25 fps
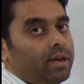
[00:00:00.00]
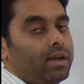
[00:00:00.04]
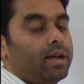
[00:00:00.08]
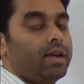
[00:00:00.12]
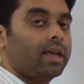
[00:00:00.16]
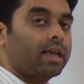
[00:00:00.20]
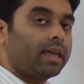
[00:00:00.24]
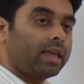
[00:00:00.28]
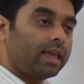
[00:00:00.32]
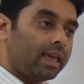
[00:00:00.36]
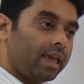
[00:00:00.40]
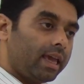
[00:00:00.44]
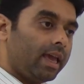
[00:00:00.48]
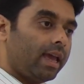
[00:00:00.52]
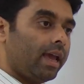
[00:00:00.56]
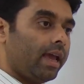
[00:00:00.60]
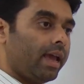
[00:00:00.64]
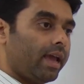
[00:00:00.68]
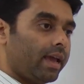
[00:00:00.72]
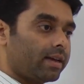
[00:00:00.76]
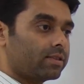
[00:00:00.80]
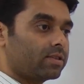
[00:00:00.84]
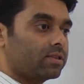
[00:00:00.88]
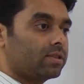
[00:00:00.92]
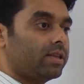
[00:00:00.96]

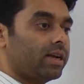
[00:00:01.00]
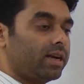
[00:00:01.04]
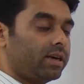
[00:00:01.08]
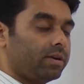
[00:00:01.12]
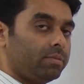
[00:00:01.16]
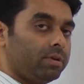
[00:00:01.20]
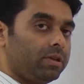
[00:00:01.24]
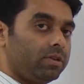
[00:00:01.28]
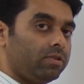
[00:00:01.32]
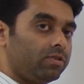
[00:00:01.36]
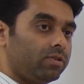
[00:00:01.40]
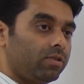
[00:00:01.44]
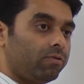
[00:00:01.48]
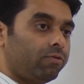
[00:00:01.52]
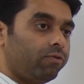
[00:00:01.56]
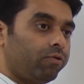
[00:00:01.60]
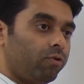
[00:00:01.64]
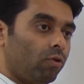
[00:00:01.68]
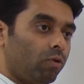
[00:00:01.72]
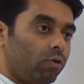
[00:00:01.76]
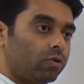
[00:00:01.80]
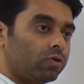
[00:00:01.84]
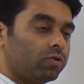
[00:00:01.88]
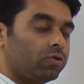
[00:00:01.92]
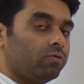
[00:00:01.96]
Kx, that means the
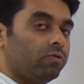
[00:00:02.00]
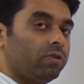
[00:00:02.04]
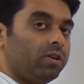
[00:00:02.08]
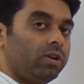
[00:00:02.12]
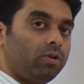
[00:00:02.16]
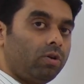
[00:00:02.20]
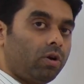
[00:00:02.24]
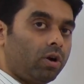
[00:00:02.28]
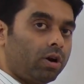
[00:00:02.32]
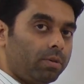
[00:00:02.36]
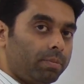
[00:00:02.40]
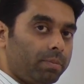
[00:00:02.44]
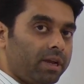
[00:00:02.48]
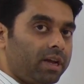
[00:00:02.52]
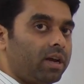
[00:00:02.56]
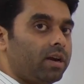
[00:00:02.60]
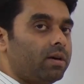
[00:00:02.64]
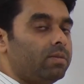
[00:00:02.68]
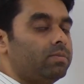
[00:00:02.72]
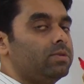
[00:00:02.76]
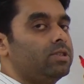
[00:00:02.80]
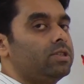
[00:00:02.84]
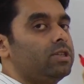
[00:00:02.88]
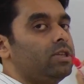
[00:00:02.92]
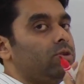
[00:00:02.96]
force will not
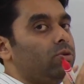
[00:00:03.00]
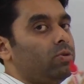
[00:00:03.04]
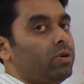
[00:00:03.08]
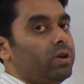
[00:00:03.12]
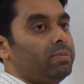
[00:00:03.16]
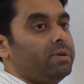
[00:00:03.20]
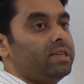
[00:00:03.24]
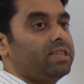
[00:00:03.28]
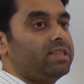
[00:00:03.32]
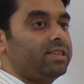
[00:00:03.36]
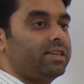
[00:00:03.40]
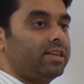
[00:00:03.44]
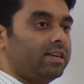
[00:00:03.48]
become 0 immediately.